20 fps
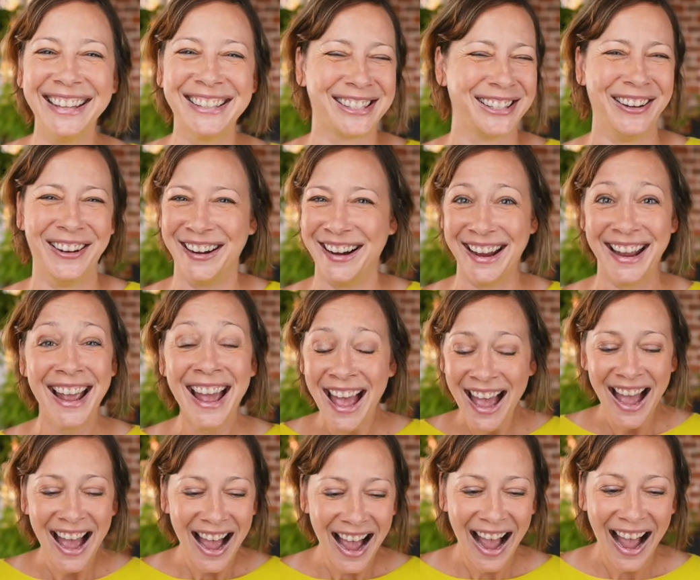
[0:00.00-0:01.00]
Sorry,
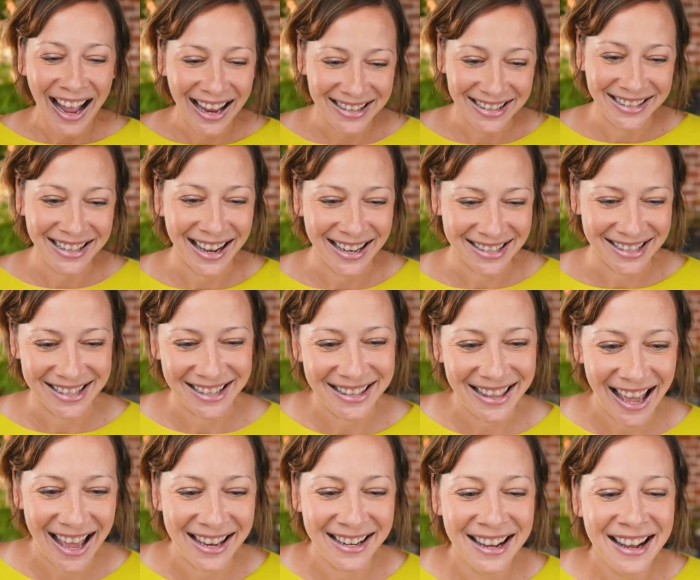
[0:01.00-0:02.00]
I did not see
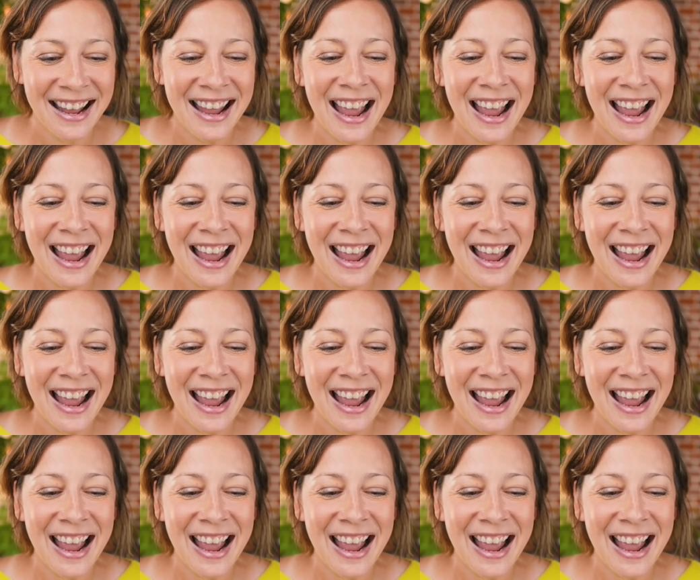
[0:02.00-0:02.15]
that.